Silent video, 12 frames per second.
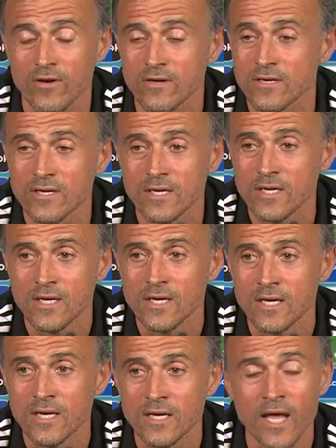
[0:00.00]
all. That was
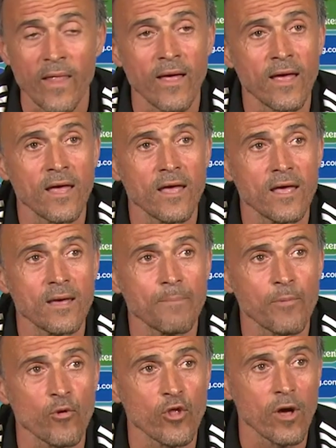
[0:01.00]
so eh, long
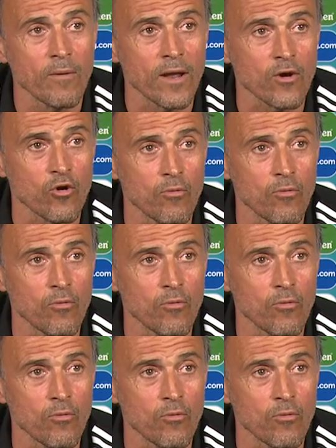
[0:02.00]
ago.